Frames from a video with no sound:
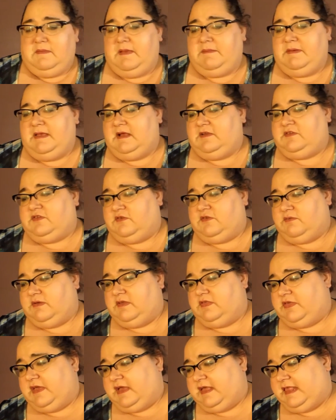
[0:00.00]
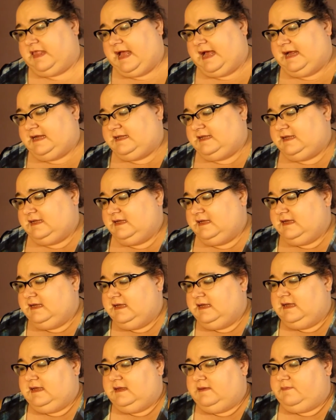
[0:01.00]
Maybe I should rethink that.
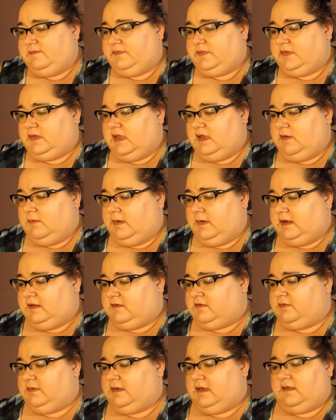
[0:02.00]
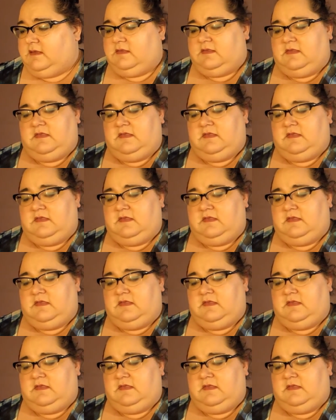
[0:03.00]
What else do we got?